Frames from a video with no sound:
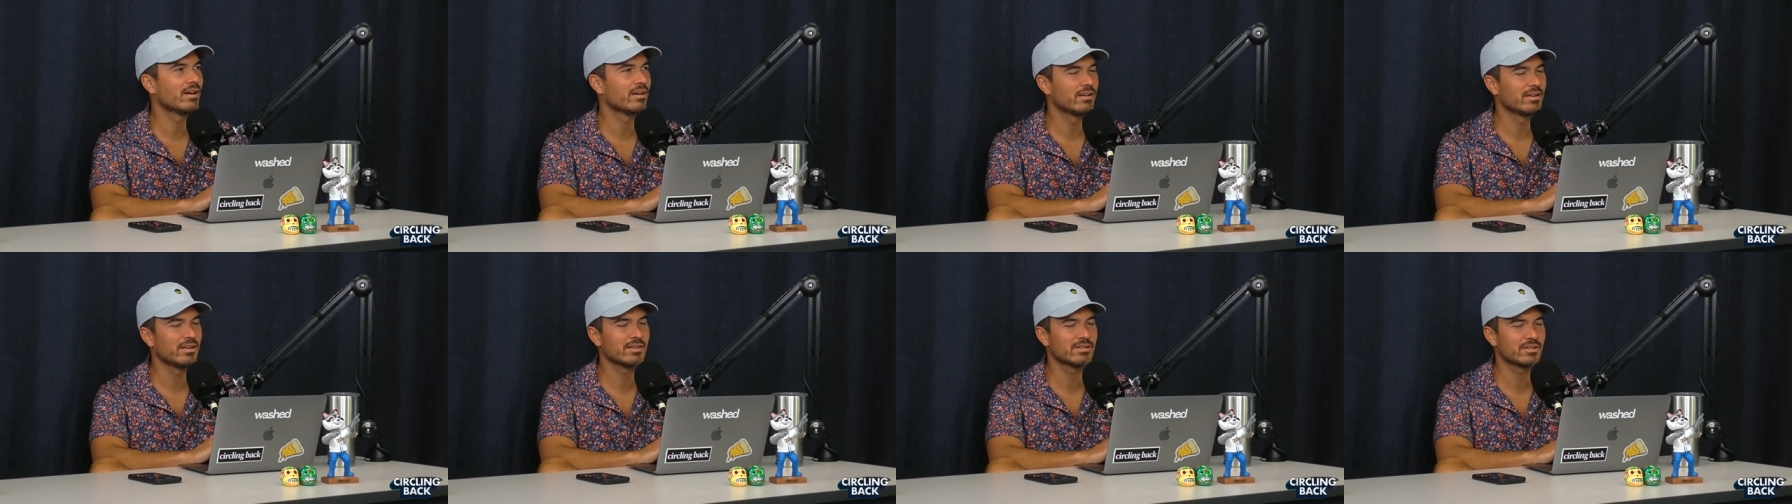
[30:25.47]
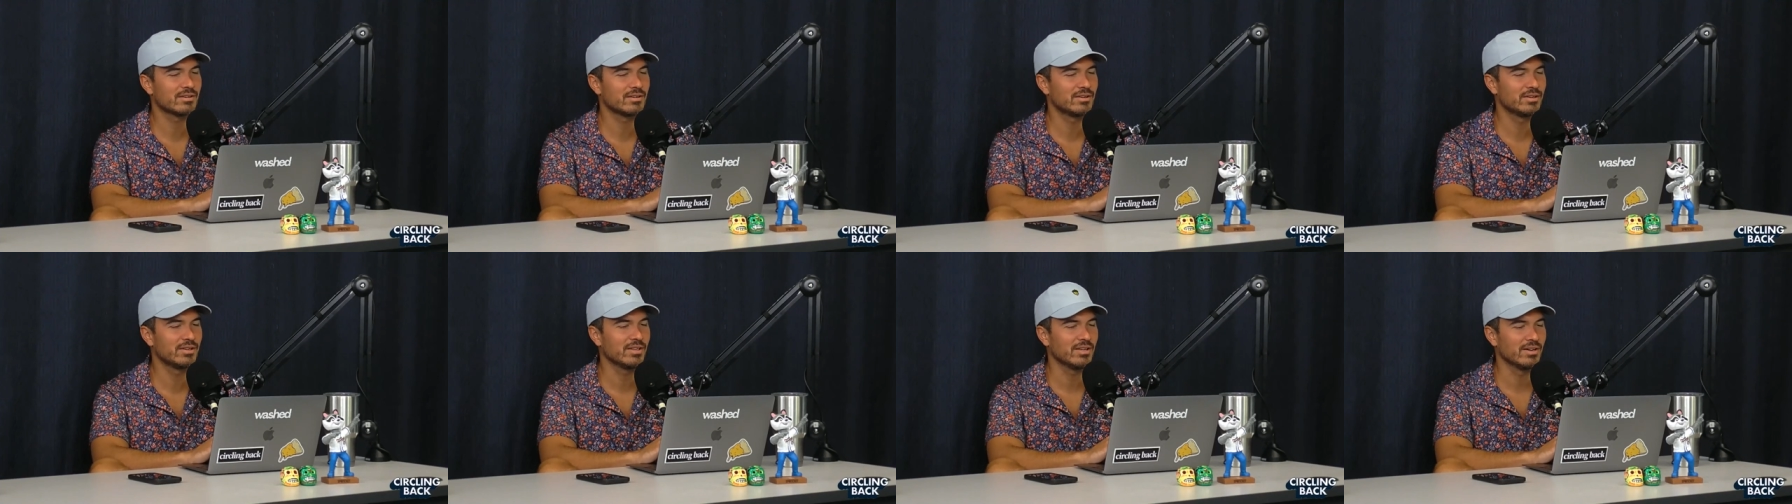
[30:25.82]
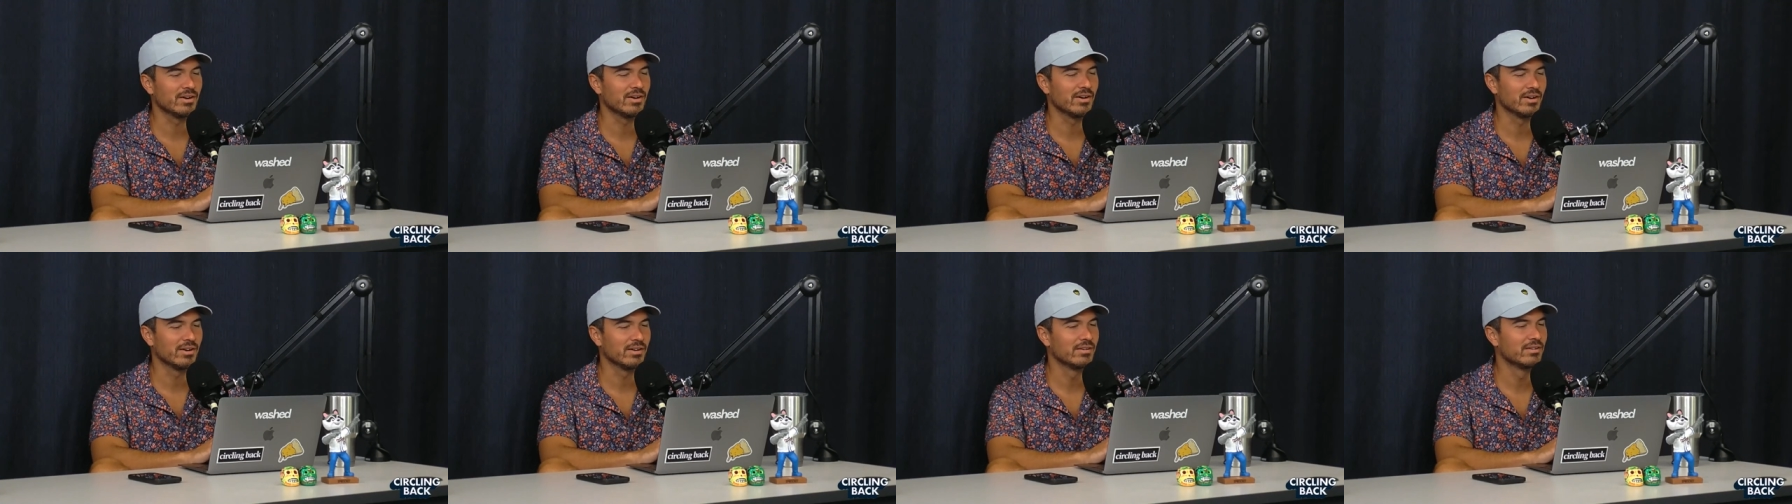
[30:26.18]
he has a hoodie on.
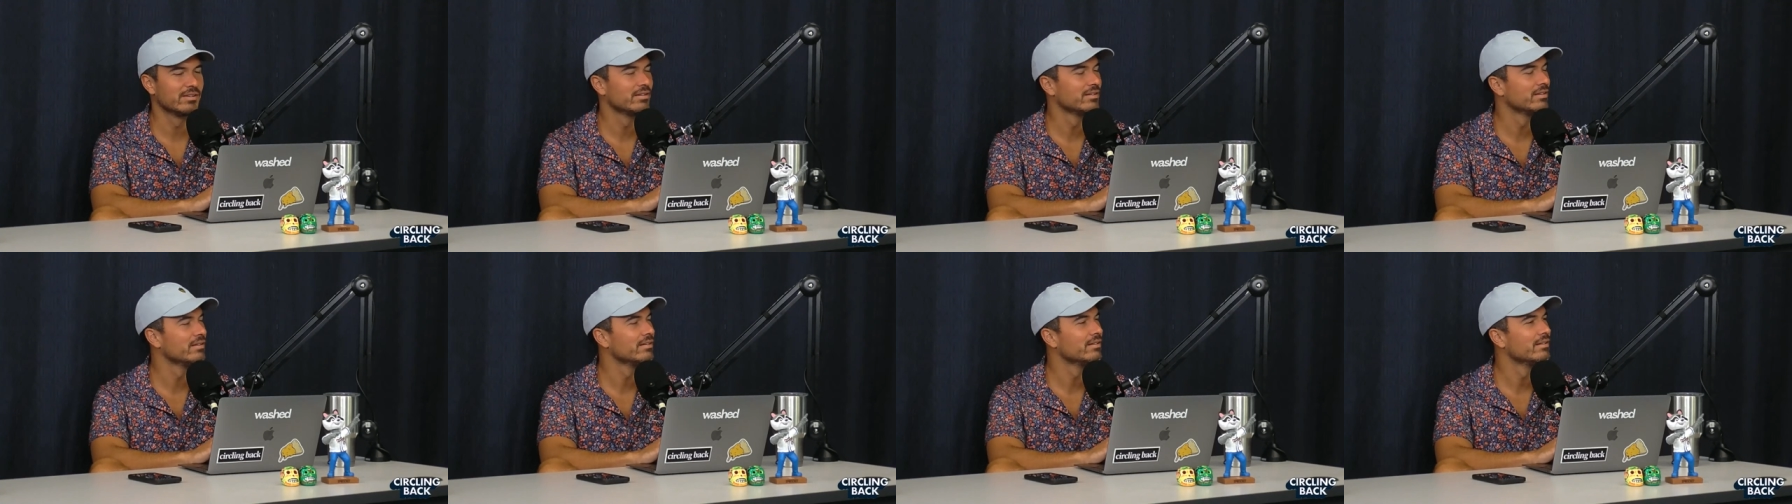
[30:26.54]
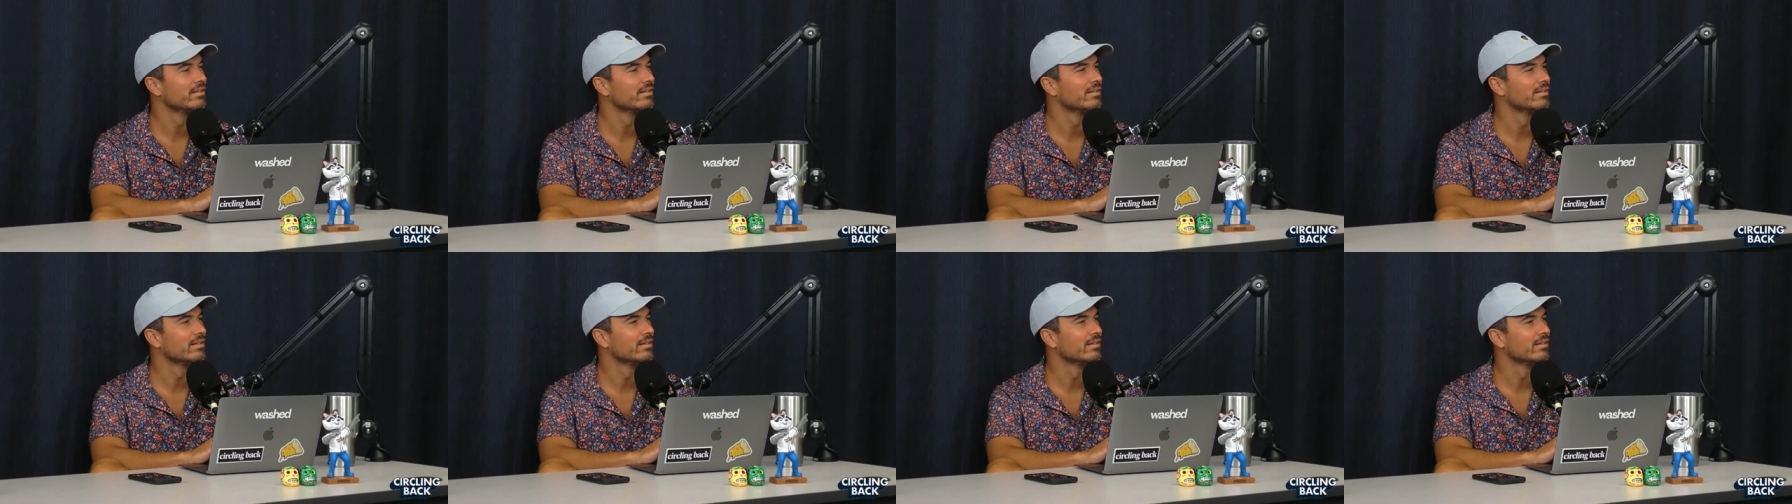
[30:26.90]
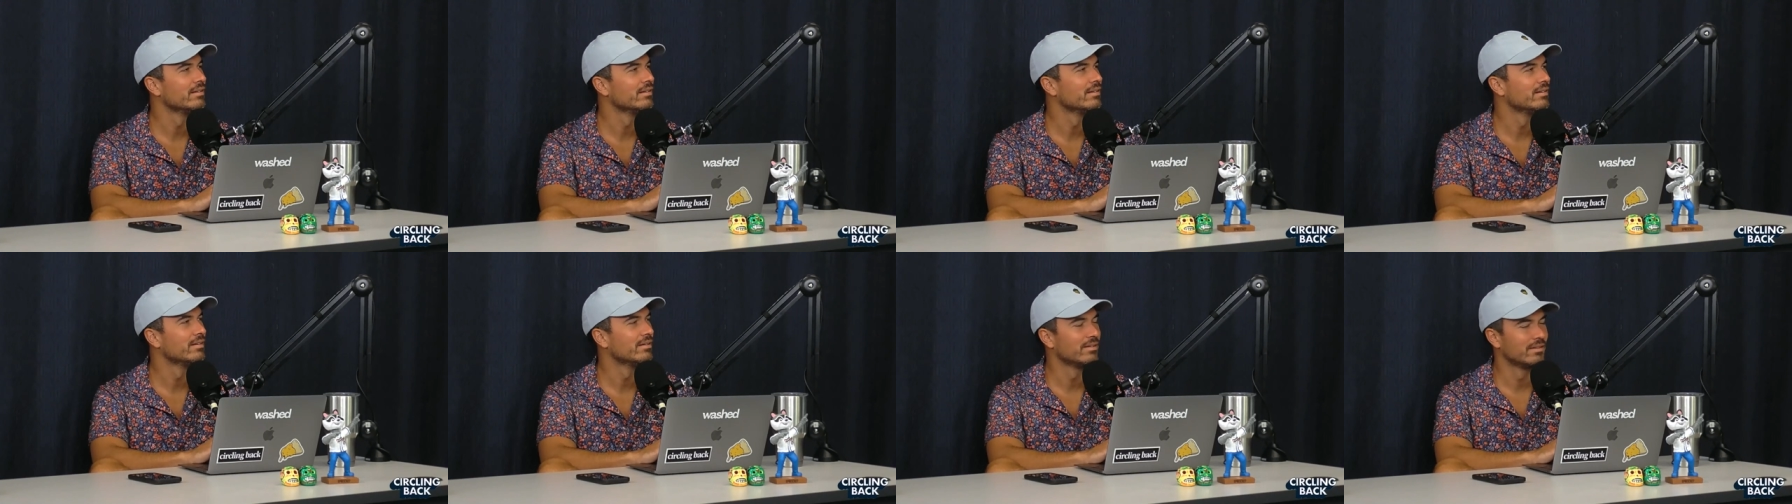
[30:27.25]
Yeah, you can
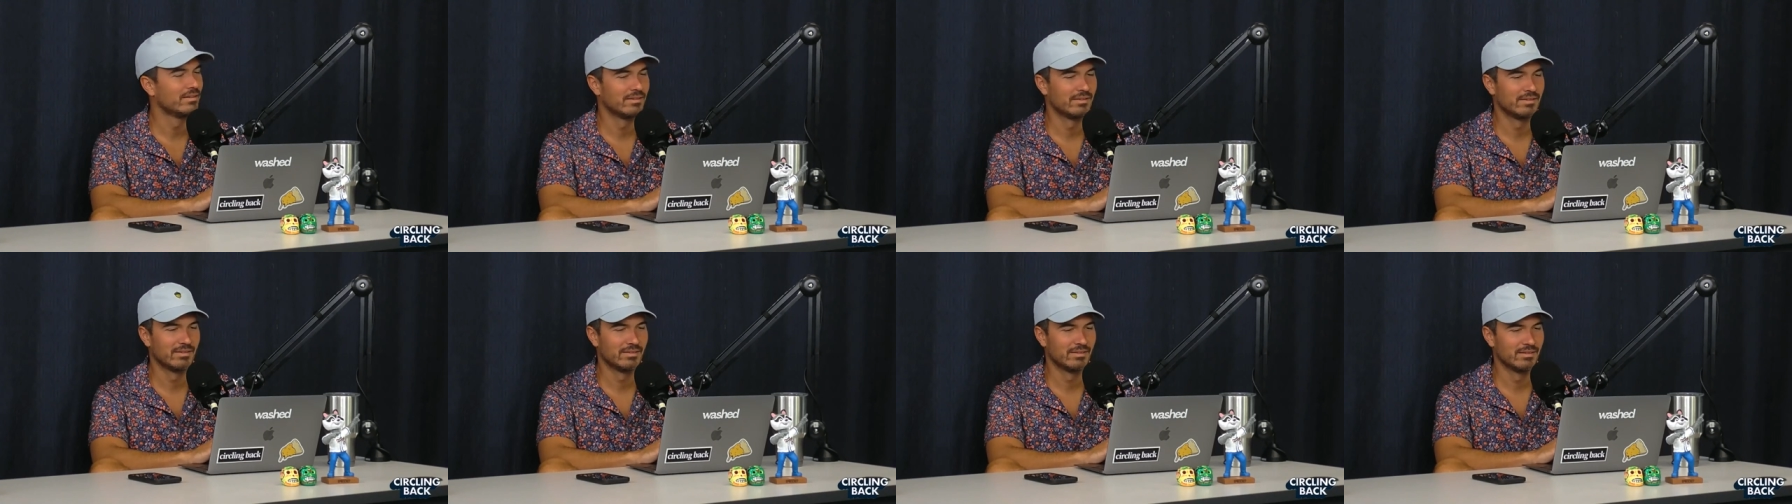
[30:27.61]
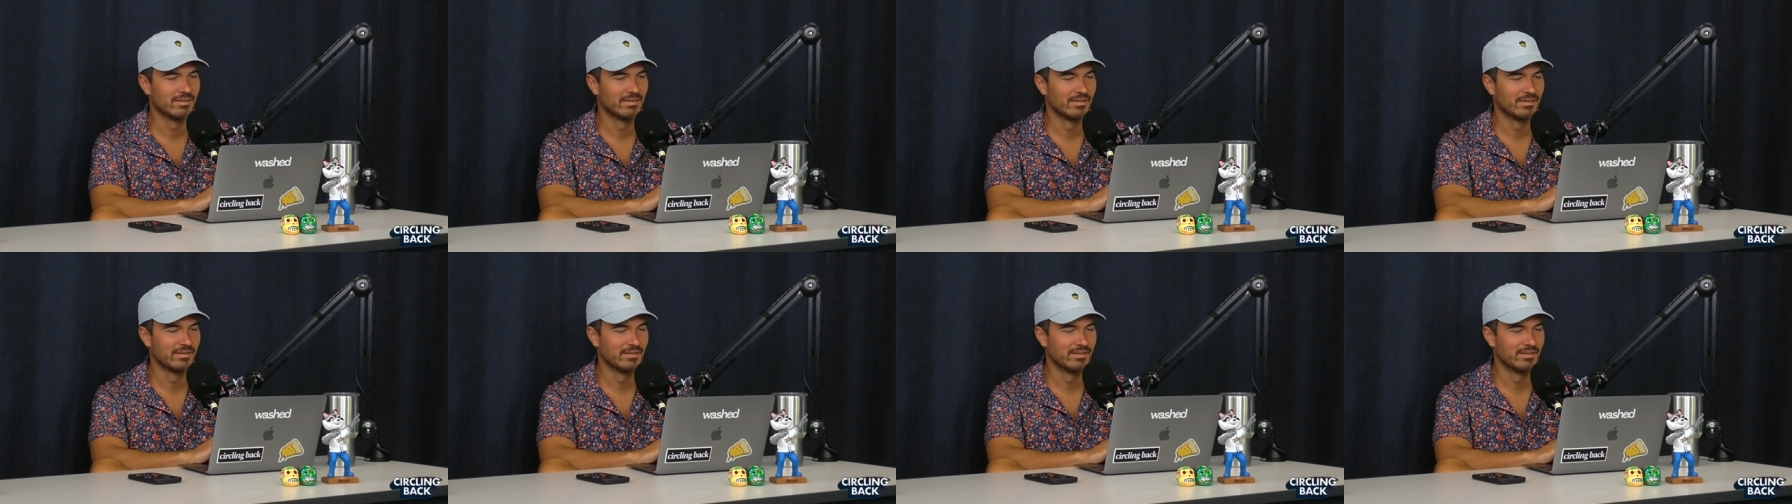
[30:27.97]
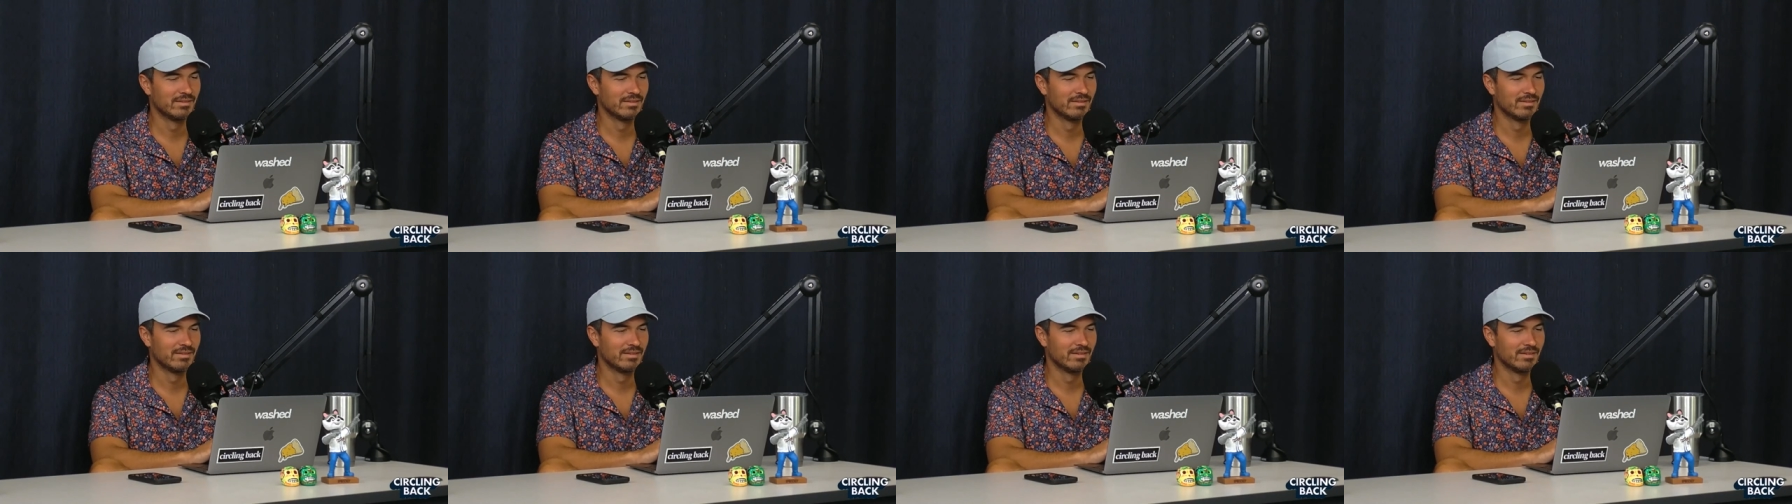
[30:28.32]
barely see him.
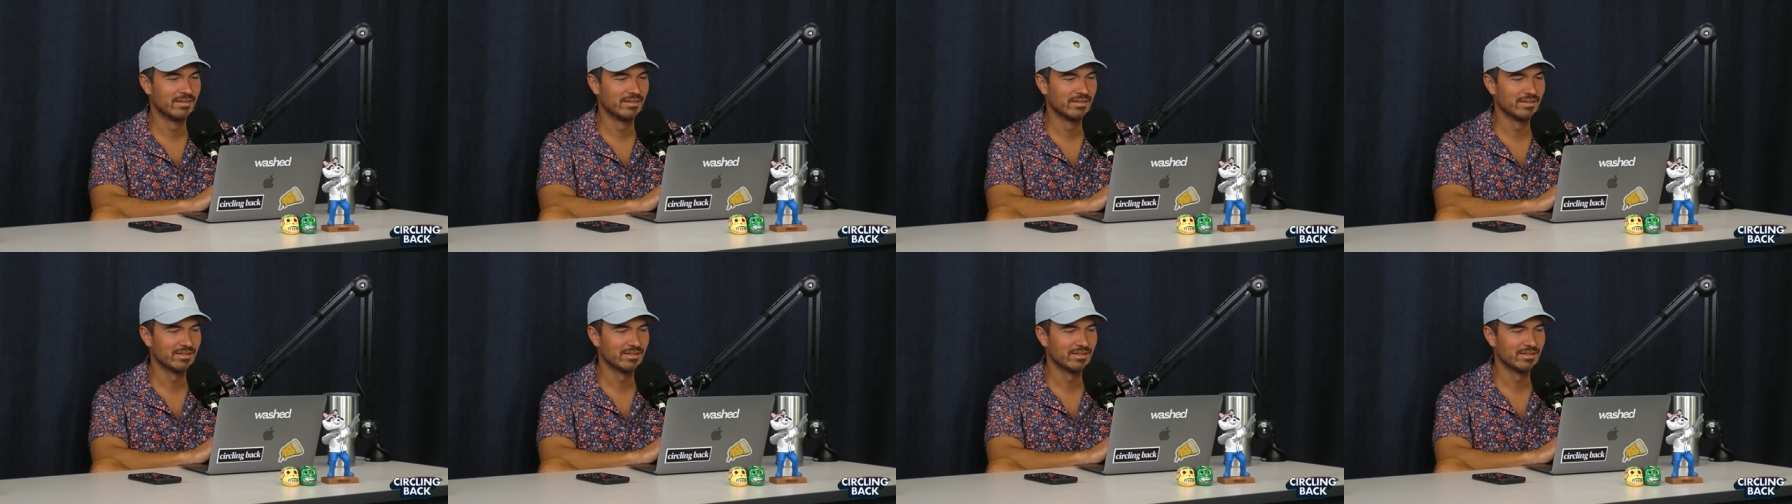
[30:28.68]
Dude, his